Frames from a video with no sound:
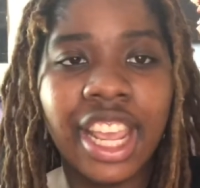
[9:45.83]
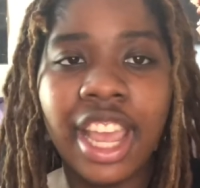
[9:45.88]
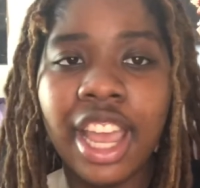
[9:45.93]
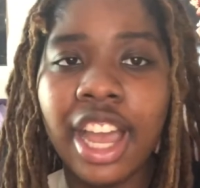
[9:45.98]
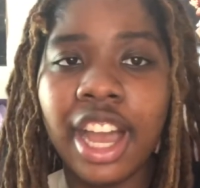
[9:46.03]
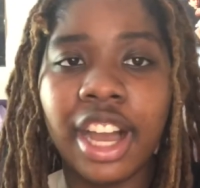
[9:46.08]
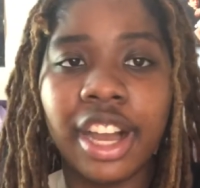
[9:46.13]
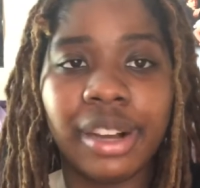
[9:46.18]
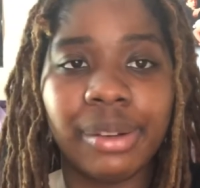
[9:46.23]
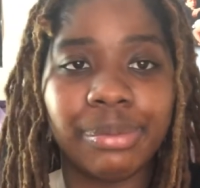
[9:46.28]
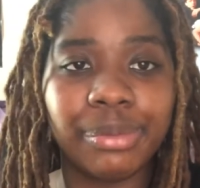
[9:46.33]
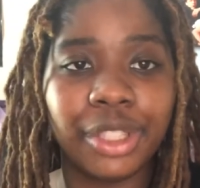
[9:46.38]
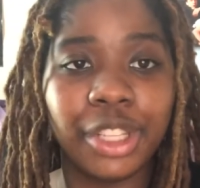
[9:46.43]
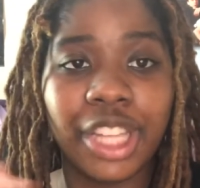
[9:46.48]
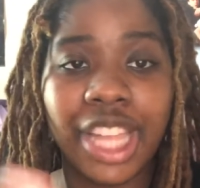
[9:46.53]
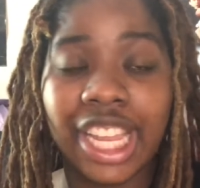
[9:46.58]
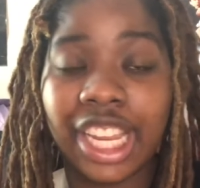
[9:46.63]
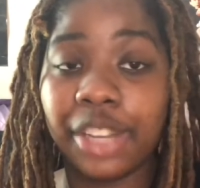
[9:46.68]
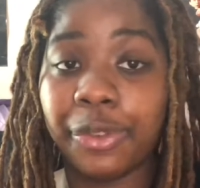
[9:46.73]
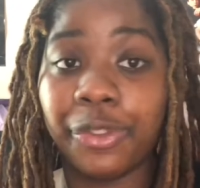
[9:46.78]
look
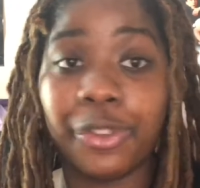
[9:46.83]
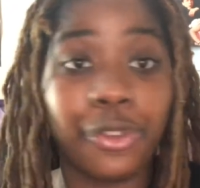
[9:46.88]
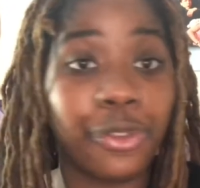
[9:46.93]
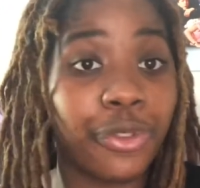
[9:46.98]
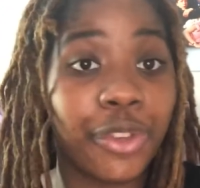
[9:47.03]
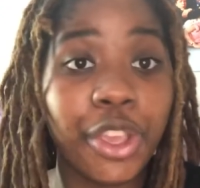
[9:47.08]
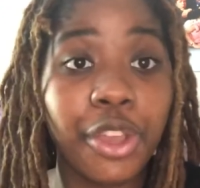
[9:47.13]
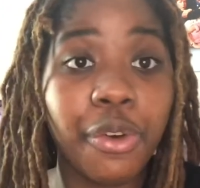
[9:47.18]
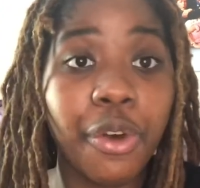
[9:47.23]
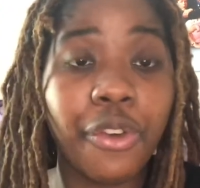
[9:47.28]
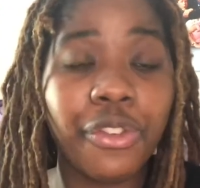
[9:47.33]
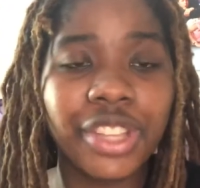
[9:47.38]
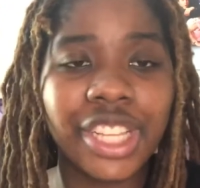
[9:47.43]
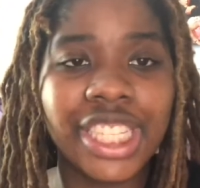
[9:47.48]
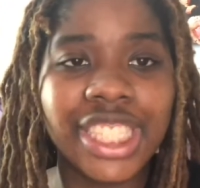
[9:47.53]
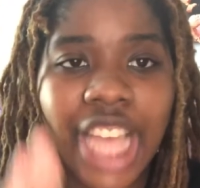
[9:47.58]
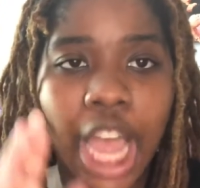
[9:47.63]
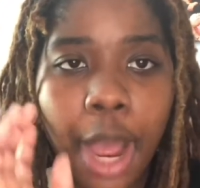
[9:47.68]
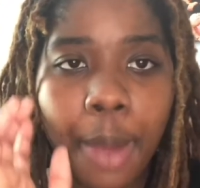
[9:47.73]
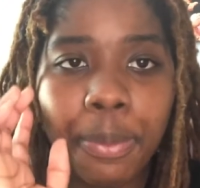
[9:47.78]
like a review over
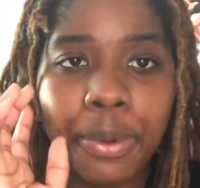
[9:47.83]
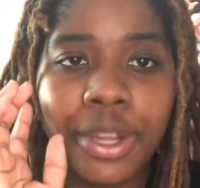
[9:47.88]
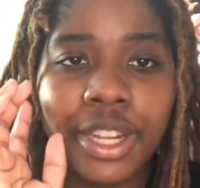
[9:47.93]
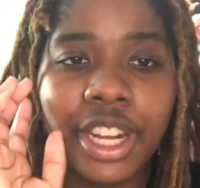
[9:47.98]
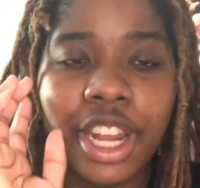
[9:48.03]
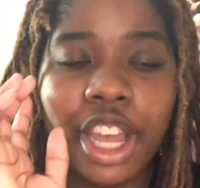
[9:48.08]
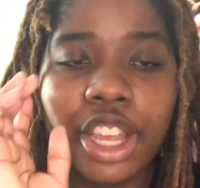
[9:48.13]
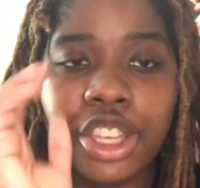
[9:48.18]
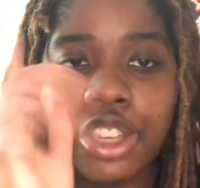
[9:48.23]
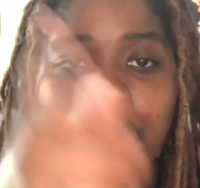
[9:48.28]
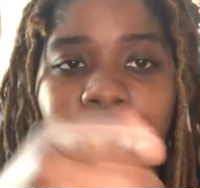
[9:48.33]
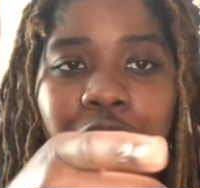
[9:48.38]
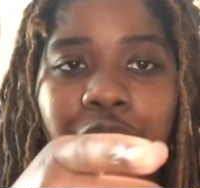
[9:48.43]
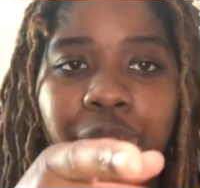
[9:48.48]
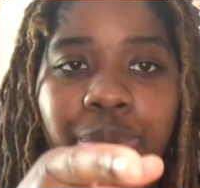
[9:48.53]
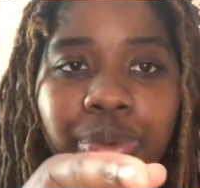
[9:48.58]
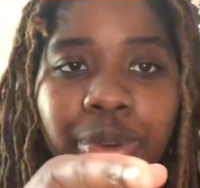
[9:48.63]
this. I'll put a YouTuber